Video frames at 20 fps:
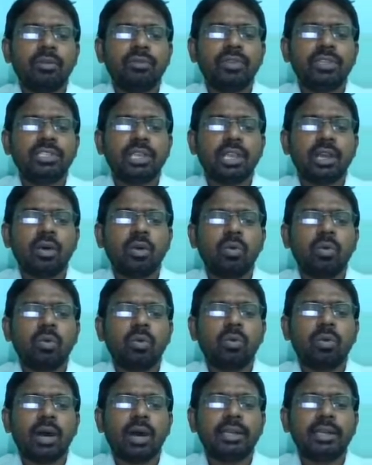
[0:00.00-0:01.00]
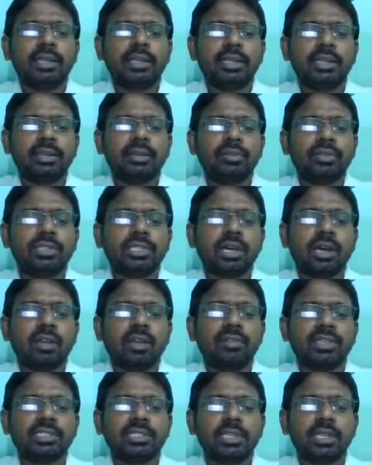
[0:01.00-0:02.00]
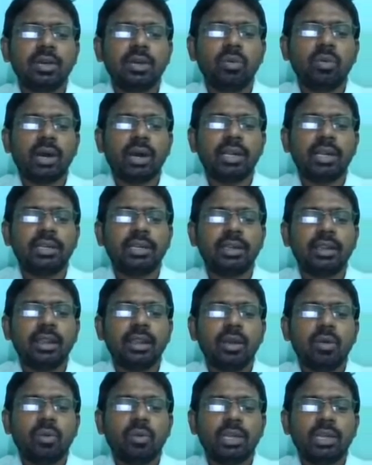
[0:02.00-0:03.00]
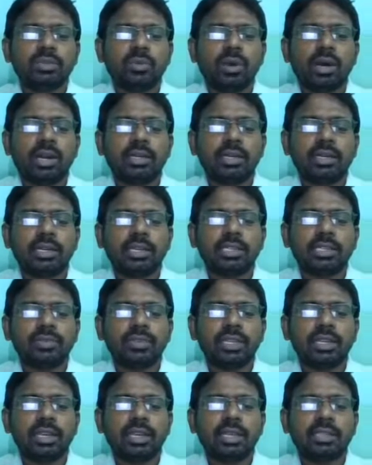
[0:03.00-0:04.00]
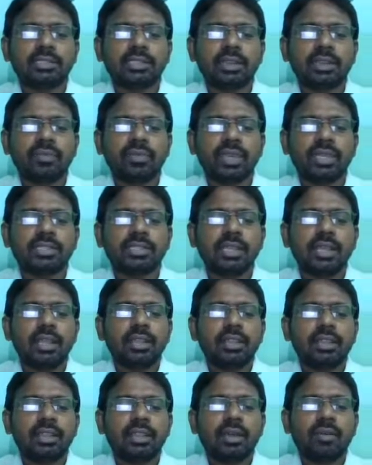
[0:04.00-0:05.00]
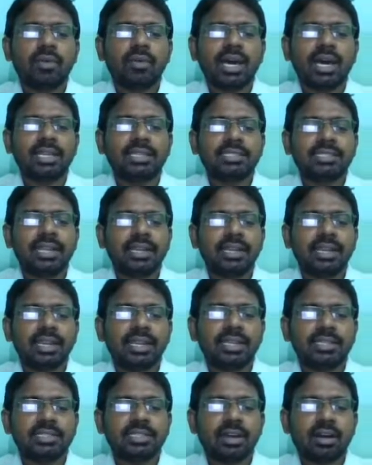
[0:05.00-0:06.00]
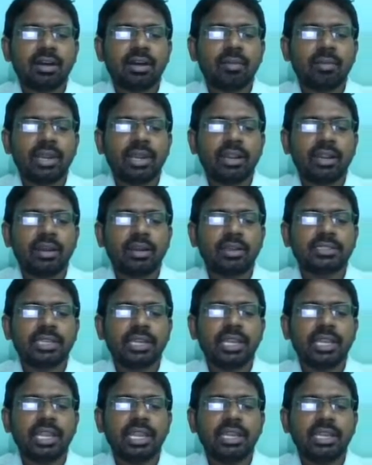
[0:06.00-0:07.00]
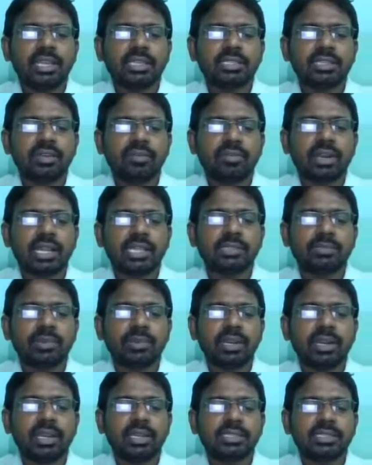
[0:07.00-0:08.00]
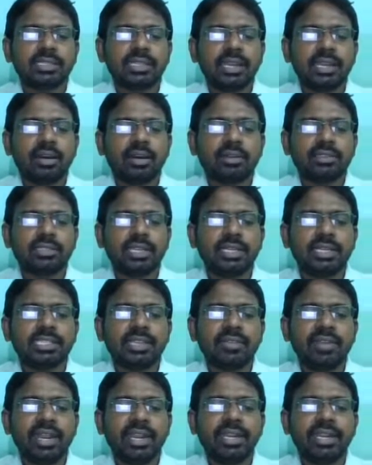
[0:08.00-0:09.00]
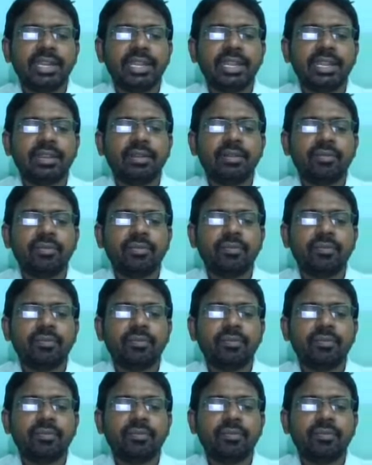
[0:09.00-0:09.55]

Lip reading: which love water, which always love water. Once water touch with the glass surface, the walls containing this all metal oxide. In case of transparent glass, lead oxide is awaiting